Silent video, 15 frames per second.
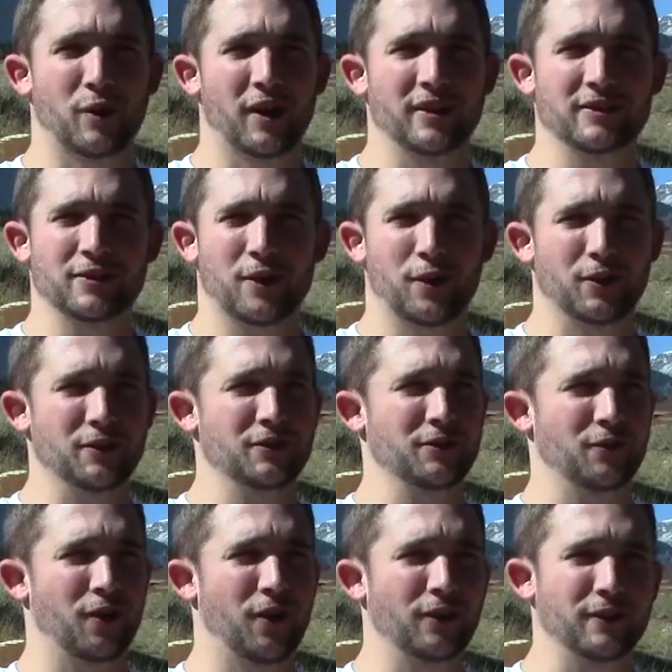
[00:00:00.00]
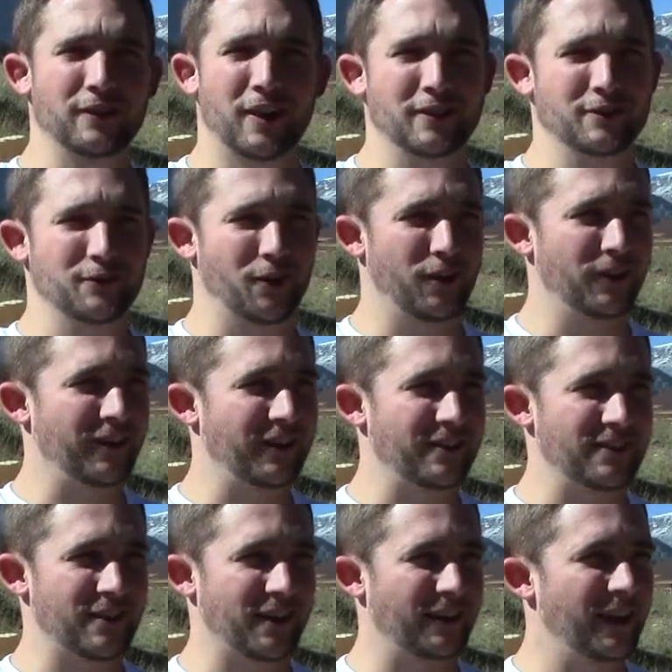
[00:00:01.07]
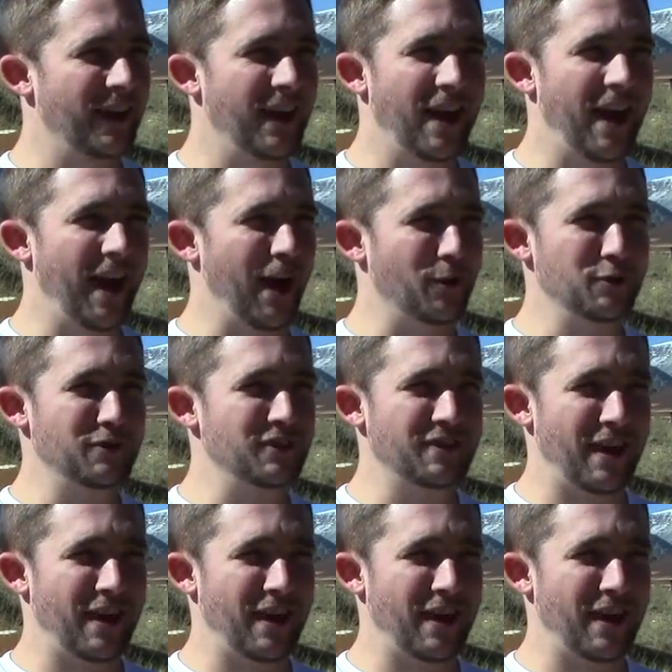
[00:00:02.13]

why his car is strong or not strong, and it's like, how is this